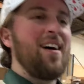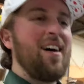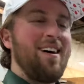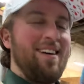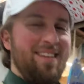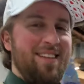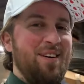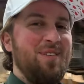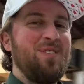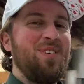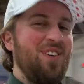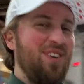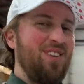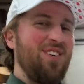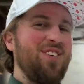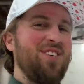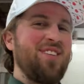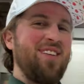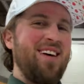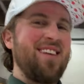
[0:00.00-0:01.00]
and they were
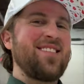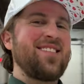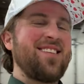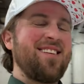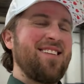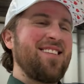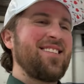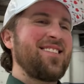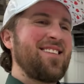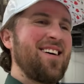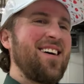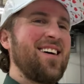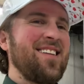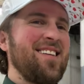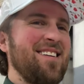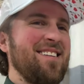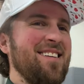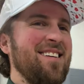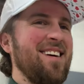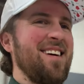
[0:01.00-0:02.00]
all nested inside
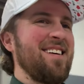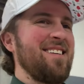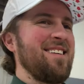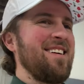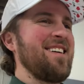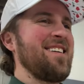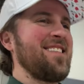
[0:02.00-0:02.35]
there together.